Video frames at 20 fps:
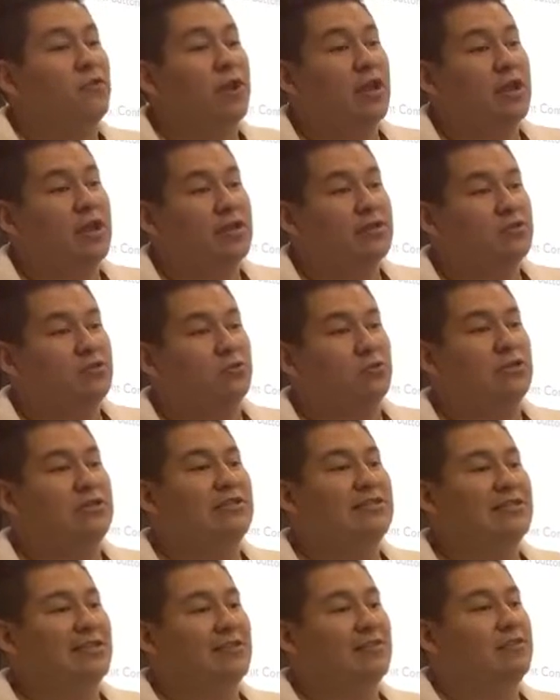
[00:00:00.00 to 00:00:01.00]
you can
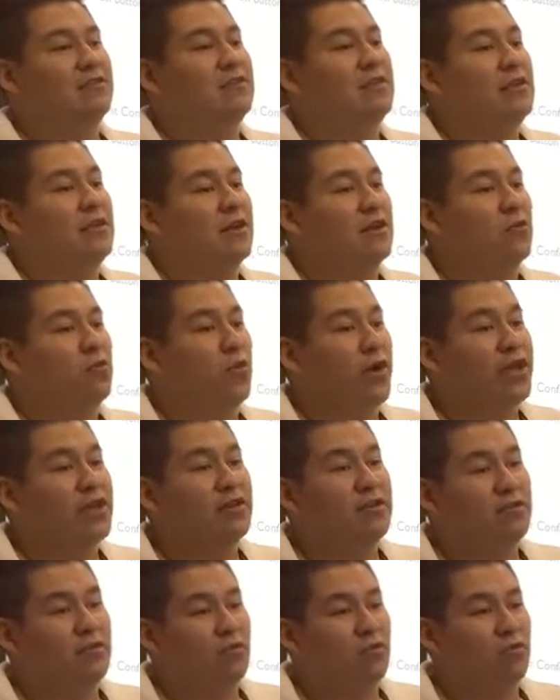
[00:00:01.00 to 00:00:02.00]
actually set the uh,
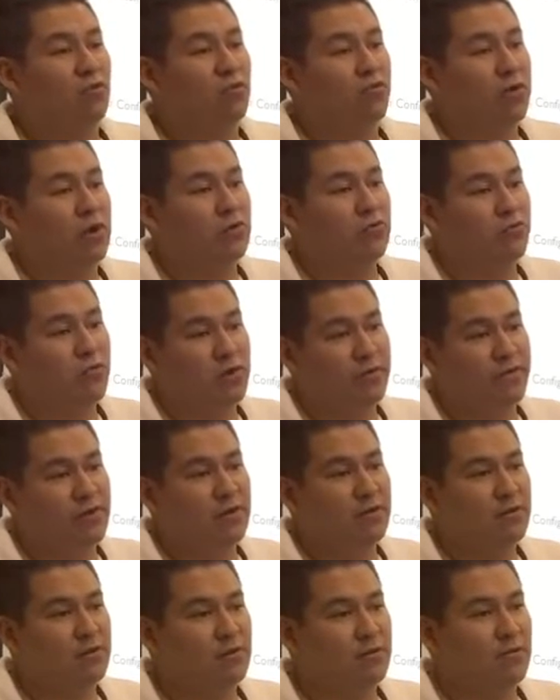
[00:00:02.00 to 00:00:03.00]
weight or round
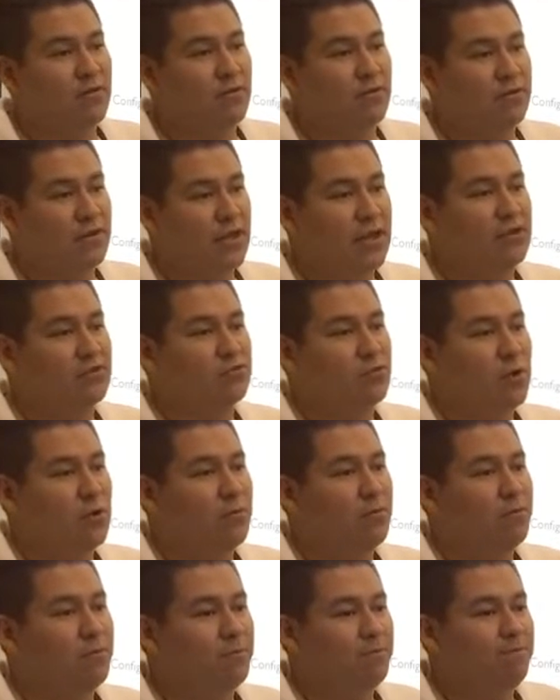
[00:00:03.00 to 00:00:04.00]
robin on that as well.